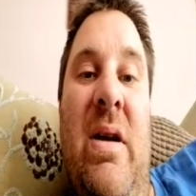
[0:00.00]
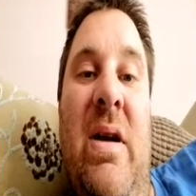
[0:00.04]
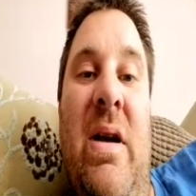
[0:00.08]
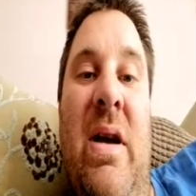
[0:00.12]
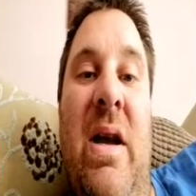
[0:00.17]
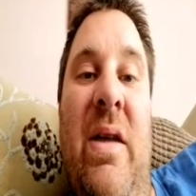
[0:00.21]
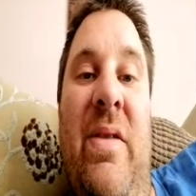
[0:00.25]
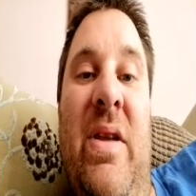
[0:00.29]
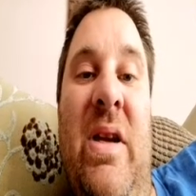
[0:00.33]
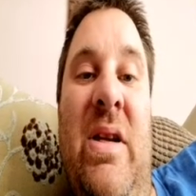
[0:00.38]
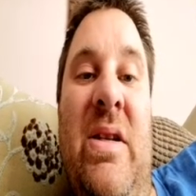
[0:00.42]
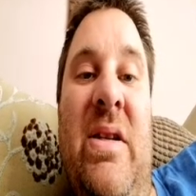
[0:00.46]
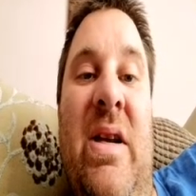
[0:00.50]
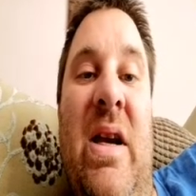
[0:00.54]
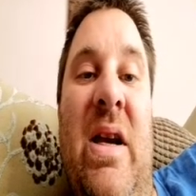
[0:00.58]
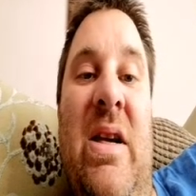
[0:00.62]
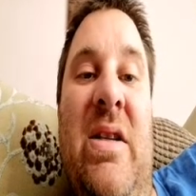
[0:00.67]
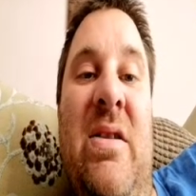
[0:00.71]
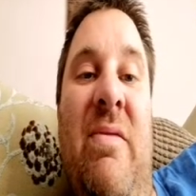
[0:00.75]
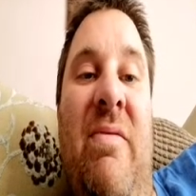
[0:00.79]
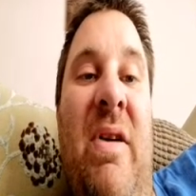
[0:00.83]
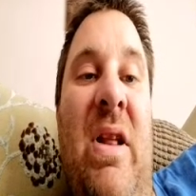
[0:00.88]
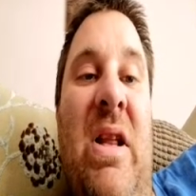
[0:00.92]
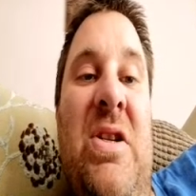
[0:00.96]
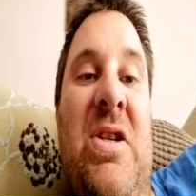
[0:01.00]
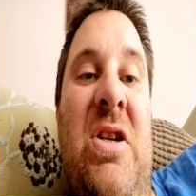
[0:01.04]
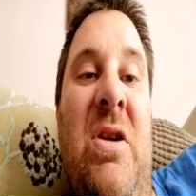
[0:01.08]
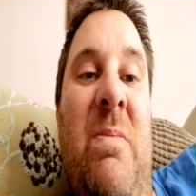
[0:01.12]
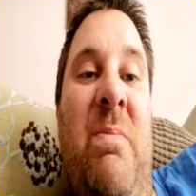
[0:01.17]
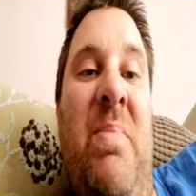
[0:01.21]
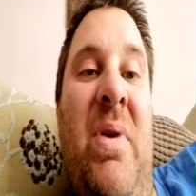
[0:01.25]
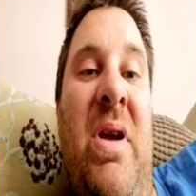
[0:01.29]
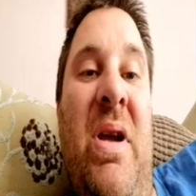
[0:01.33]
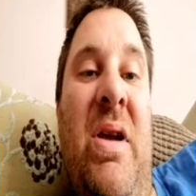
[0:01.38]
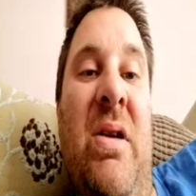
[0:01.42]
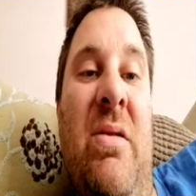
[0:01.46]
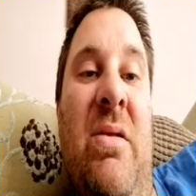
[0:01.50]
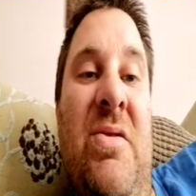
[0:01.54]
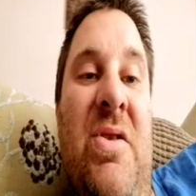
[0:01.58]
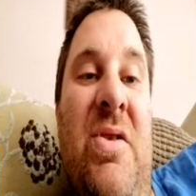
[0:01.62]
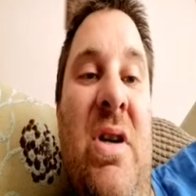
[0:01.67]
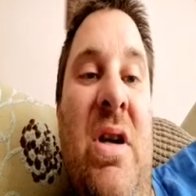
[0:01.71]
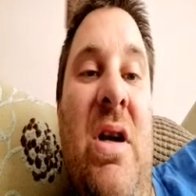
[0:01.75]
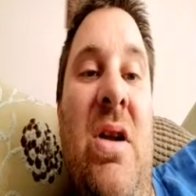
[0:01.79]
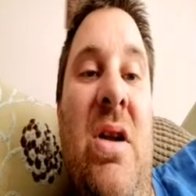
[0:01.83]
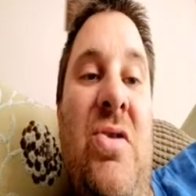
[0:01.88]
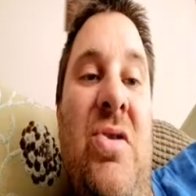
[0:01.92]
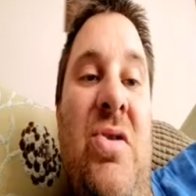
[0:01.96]
In this case, the fallacy appeals
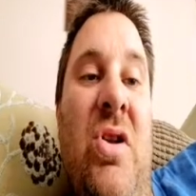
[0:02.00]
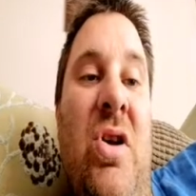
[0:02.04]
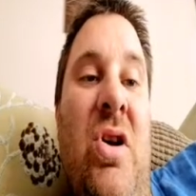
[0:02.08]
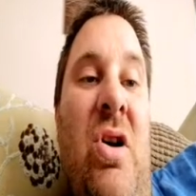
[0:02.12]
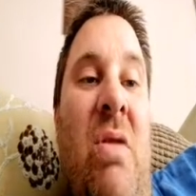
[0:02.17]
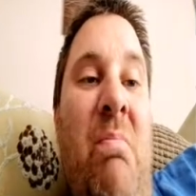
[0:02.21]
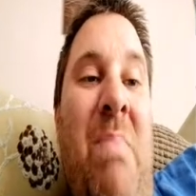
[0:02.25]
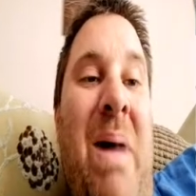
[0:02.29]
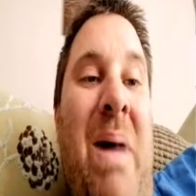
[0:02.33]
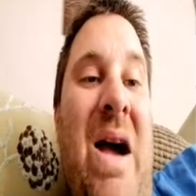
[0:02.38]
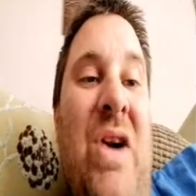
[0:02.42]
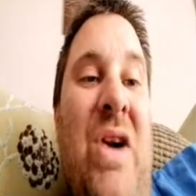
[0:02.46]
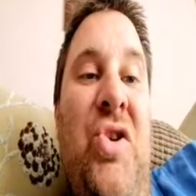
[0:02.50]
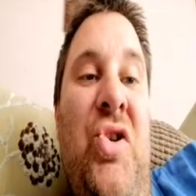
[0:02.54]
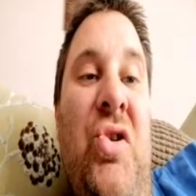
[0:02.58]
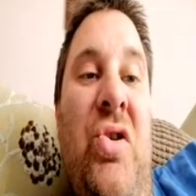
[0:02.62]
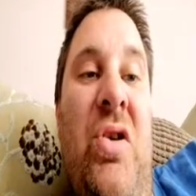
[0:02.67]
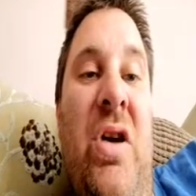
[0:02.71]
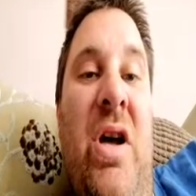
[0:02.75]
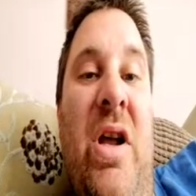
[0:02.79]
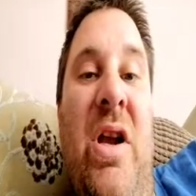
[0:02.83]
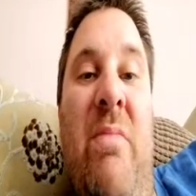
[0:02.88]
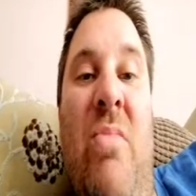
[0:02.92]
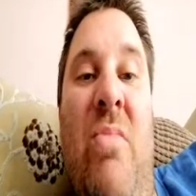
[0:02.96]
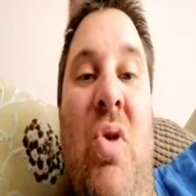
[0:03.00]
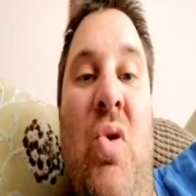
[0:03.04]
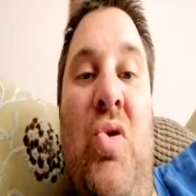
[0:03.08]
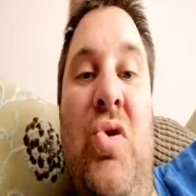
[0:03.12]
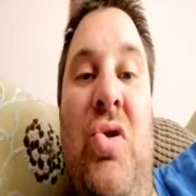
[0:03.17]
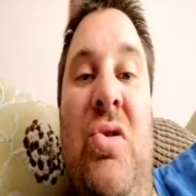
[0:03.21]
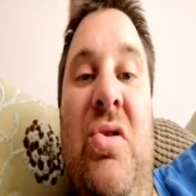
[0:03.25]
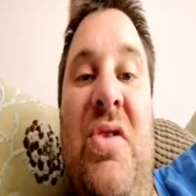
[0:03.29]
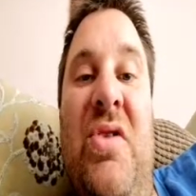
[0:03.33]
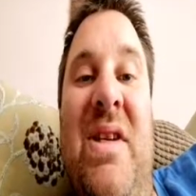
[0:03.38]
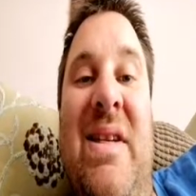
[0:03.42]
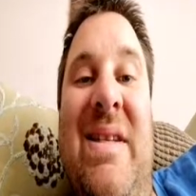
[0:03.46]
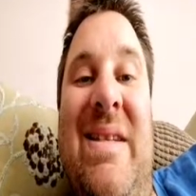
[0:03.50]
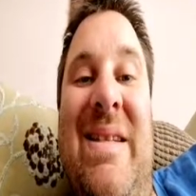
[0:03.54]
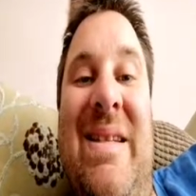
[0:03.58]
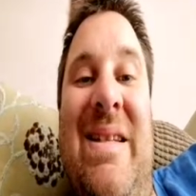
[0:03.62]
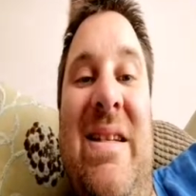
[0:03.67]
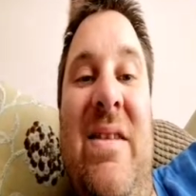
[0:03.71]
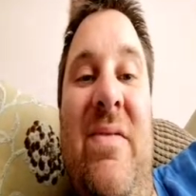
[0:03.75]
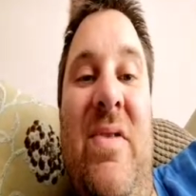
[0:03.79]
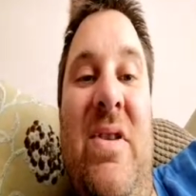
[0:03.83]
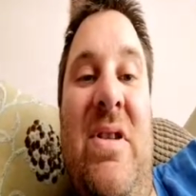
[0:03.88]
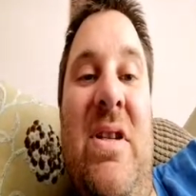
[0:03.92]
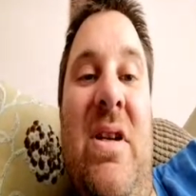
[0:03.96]
to the compassion and emotional
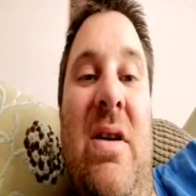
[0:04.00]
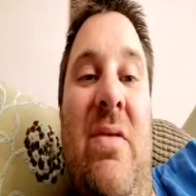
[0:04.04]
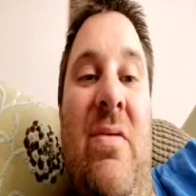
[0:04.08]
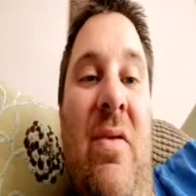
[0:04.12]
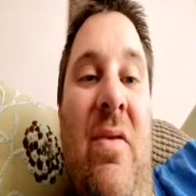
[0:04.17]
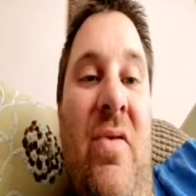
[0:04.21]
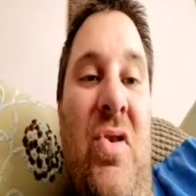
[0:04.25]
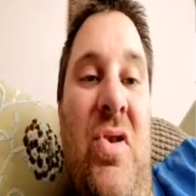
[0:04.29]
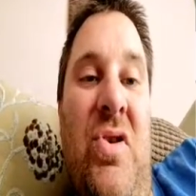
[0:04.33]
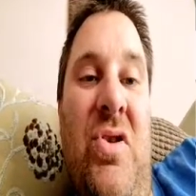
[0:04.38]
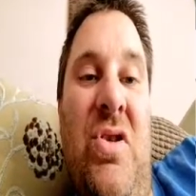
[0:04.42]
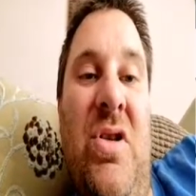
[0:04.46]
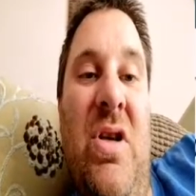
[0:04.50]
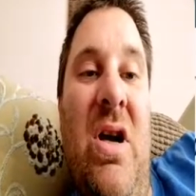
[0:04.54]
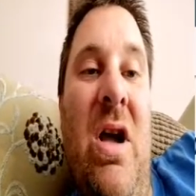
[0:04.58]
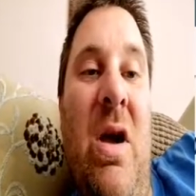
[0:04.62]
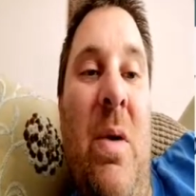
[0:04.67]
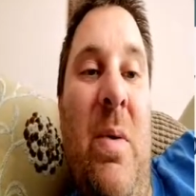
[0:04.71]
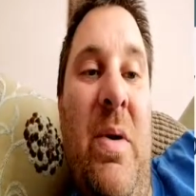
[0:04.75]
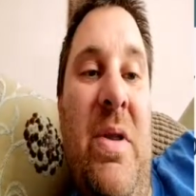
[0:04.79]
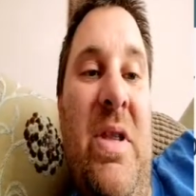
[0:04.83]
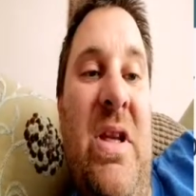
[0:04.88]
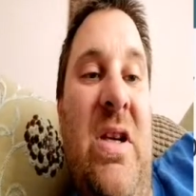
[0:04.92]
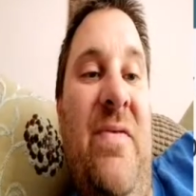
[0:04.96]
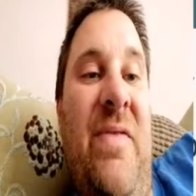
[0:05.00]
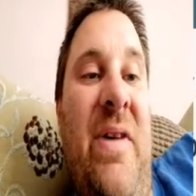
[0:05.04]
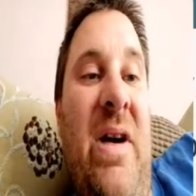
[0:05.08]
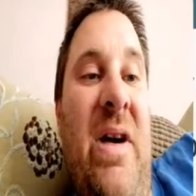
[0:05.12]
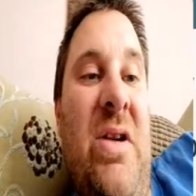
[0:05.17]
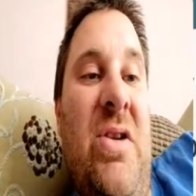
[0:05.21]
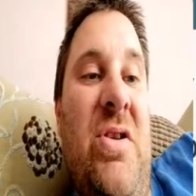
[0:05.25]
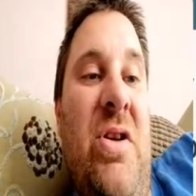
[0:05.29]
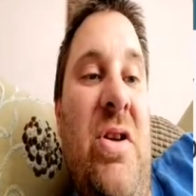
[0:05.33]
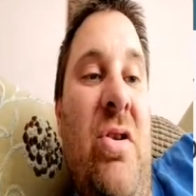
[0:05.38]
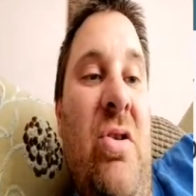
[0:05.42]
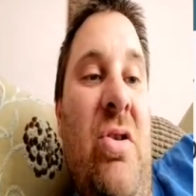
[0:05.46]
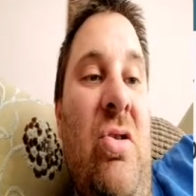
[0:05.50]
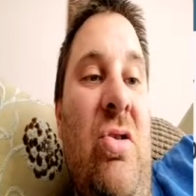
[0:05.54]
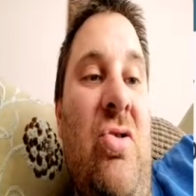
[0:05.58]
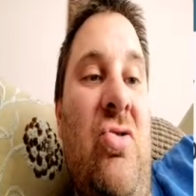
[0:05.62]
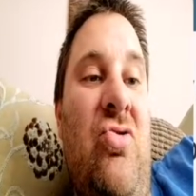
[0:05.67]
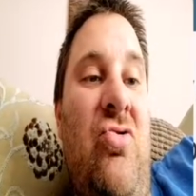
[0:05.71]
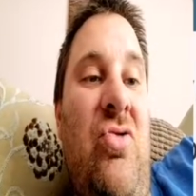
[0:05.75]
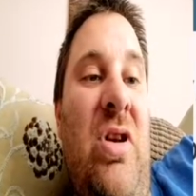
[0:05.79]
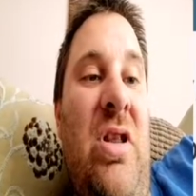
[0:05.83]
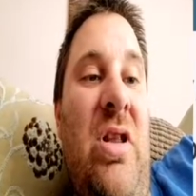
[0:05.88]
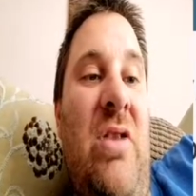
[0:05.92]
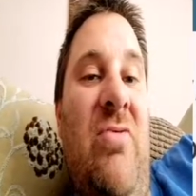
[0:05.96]
sensitivity of others when these factors are not
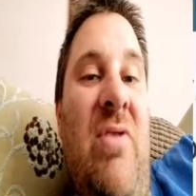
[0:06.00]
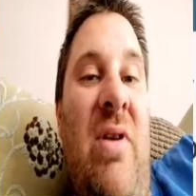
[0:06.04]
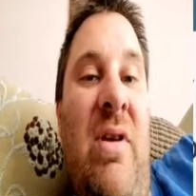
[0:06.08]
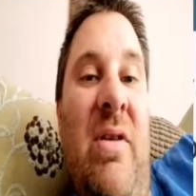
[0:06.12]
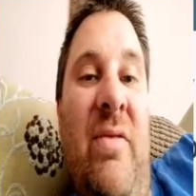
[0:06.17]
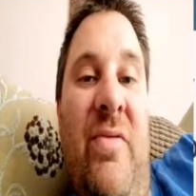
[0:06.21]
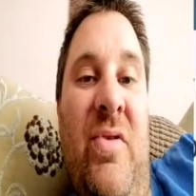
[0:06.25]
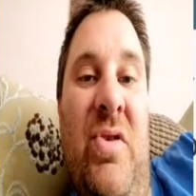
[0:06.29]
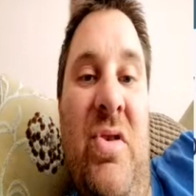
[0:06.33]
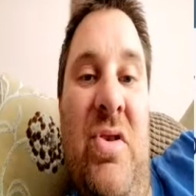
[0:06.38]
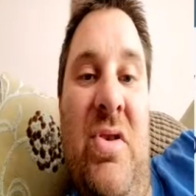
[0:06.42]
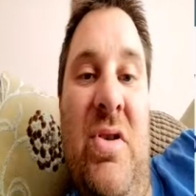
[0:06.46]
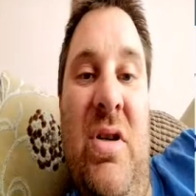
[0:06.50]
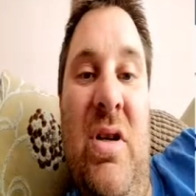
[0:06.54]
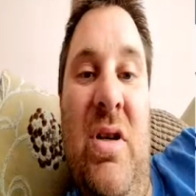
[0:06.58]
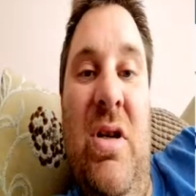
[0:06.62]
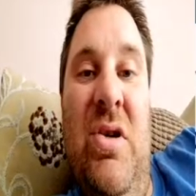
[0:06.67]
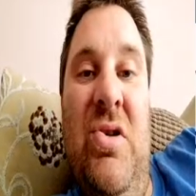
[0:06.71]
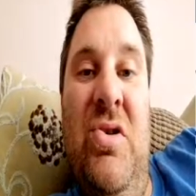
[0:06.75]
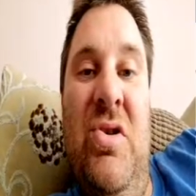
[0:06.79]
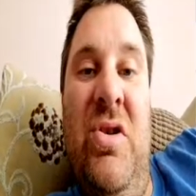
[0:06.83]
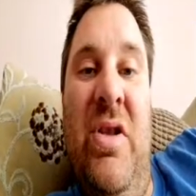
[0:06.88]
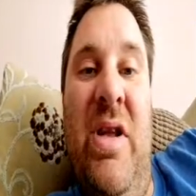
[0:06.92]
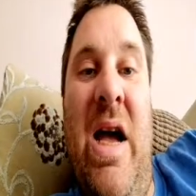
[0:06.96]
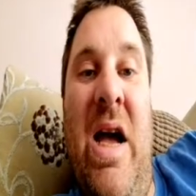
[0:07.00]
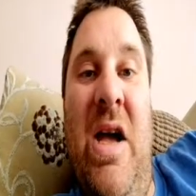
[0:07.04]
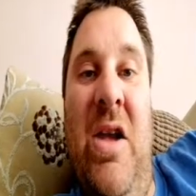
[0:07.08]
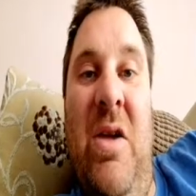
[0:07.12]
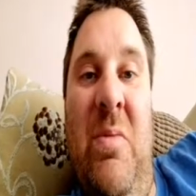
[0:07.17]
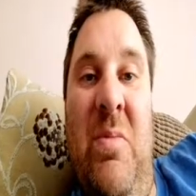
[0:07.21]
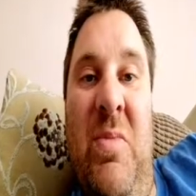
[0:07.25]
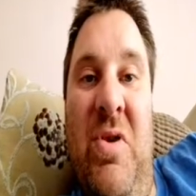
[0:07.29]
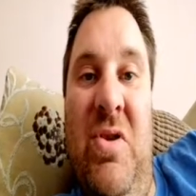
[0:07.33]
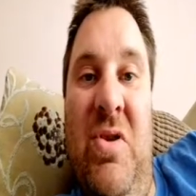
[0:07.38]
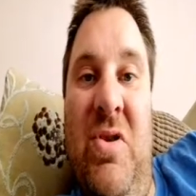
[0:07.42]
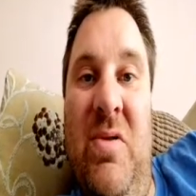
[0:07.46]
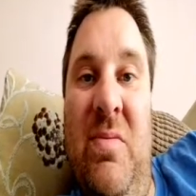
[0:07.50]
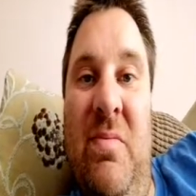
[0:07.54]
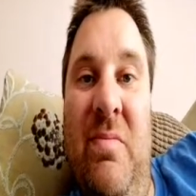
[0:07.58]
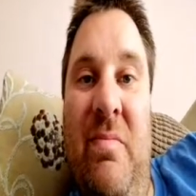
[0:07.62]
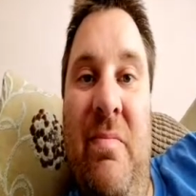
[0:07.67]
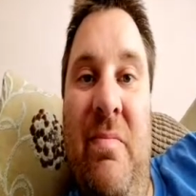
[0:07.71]
strictly relevant to the argument.